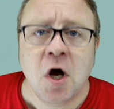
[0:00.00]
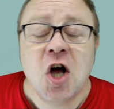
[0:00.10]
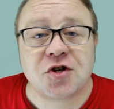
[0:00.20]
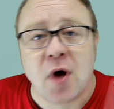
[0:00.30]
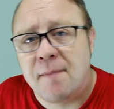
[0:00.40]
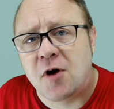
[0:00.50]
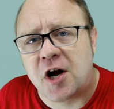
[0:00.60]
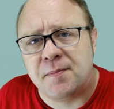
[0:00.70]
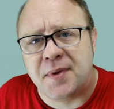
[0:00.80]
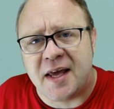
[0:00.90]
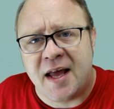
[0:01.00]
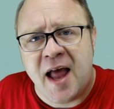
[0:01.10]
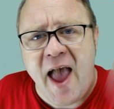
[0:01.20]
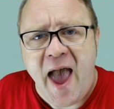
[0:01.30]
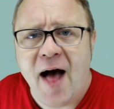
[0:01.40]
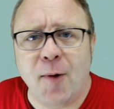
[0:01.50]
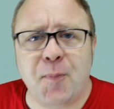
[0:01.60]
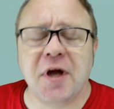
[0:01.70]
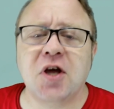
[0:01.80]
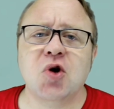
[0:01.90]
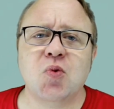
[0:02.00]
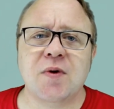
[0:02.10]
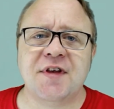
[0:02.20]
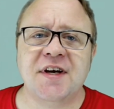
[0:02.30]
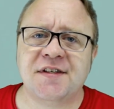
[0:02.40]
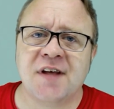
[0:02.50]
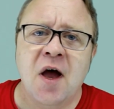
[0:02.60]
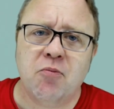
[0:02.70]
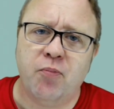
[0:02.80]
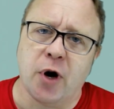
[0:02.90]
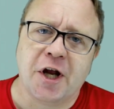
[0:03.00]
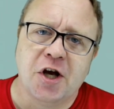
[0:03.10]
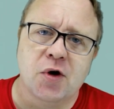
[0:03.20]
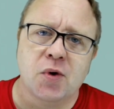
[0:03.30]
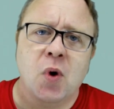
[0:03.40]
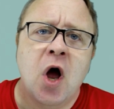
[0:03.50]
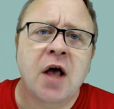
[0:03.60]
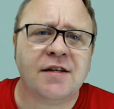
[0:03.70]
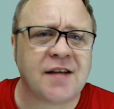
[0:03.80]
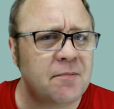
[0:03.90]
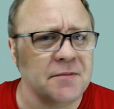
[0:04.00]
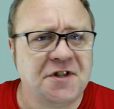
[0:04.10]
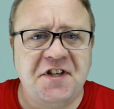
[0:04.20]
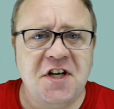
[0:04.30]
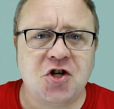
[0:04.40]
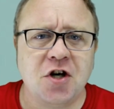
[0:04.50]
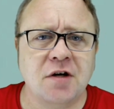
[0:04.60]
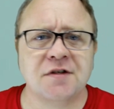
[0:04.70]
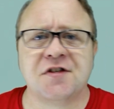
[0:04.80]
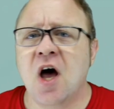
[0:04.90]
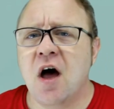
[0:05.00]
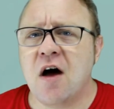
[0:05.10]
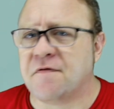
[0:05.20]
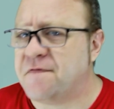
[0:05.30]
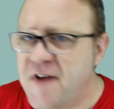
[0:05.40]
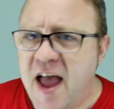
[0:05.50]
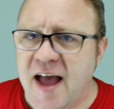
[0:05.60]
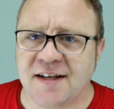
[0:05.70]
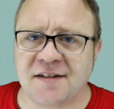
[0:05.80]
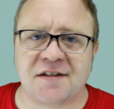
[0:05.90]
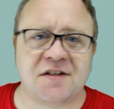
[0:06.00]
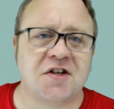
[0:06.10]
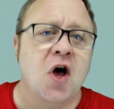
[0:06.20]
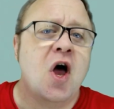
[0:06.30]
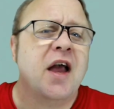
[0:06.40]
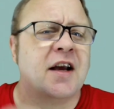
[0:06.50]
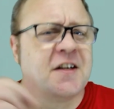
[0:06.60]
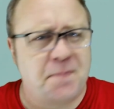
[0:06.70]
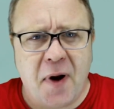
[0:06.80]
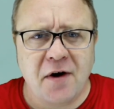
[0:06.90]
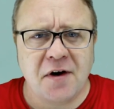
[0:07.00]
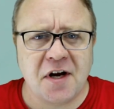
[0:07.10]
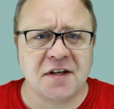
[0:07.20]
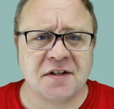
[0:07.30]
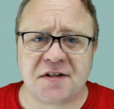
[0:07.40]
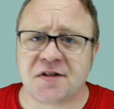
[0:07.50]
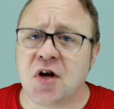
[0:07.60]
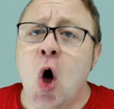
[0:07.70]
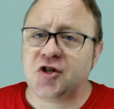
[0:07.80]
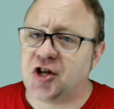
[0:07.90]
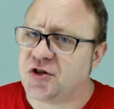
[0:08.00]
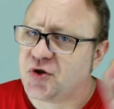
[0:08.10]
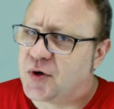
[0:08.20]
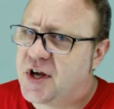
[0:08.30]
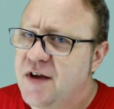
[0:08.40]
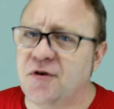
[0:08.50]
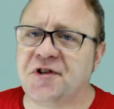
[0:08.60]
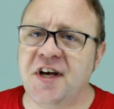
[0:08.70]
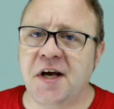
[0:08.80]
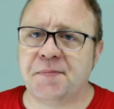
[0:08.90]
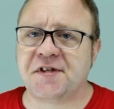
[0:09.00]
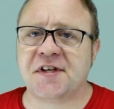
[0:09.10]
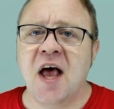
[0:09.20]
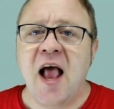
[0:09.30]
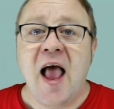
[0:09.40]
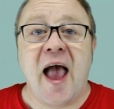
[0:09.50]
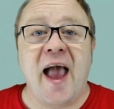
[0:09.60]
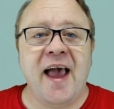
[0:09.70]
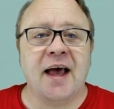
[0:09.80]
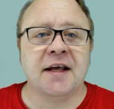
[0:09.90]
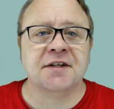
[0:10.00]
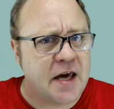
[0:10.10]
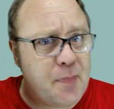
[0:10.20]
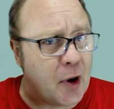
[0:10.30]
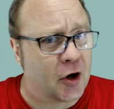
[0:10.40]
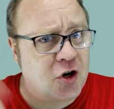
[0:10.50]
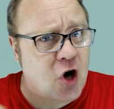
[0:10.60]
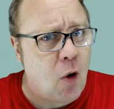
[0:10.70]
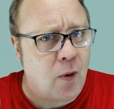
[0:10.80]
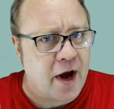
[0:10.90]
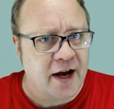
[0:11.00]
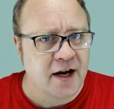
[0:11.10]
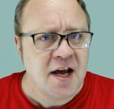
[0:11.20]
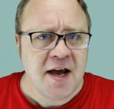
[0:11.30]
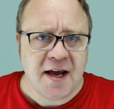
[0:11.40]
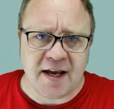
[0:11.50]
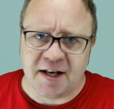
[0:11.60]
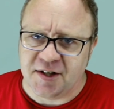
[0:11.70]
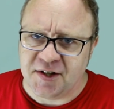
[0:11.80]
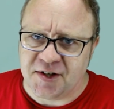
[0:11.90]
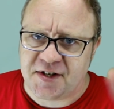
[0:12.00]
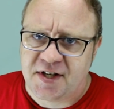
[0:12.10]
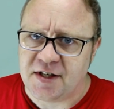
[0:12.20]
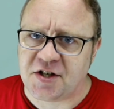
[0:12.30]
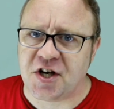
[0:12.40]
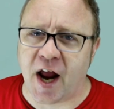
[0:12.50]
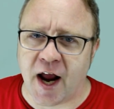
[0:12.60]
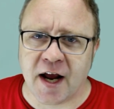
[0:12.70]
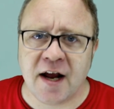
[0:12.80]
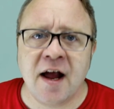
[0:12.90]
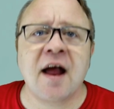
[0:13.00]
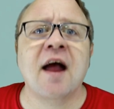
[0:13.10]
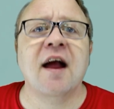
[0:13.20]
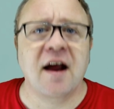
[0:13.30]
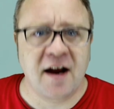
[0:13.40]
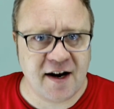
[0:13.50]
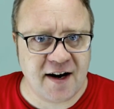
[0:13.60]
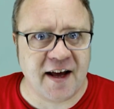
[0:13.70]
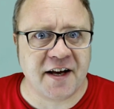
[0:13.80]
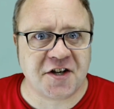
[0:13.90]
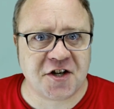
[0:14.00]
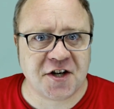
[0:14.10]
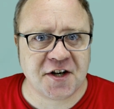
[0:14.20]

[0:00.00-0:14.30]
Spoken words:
So I'm gonna be helping you with this, bring you some teachers, advanced, experienced, just to give you tips and keep on going in teaching English.